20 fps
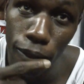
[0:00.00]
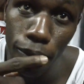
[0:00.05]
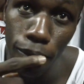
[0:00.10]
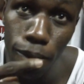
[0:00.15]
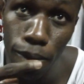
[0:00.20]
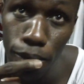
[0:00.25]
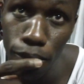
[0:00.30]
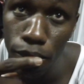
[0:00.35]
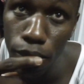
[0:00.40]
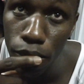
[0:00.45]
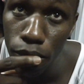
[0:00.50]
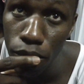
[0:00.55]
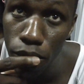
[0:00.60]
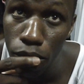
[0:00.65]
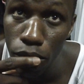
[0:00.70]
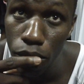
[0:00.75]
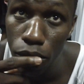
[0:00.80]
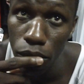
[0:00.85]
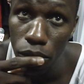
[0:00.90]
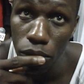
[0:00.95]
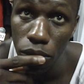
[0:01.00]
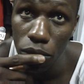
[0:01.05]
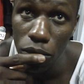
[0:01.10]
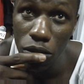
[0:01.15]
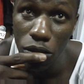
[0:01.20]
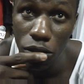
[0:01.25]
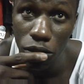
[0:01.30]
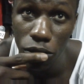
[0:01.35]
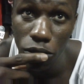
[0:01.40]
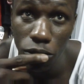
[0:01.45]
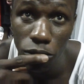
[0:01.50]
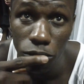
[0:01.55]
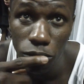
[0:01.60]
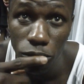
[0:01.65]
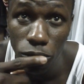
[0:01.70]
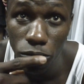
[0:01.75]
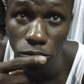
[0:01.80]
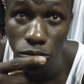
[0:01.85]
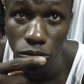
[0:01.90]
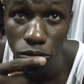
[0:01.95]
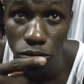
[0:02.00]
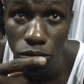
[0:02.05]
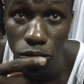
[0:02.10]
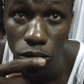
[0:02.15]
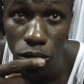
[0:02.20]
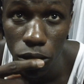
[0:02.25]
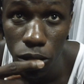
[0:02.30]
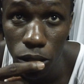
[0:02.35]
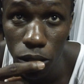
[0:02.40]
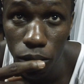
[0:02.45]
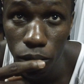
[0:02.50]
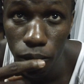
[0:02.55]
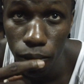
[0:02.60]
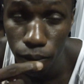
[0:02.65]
Talk about that game tonight. I mean, they took a shot, you guys came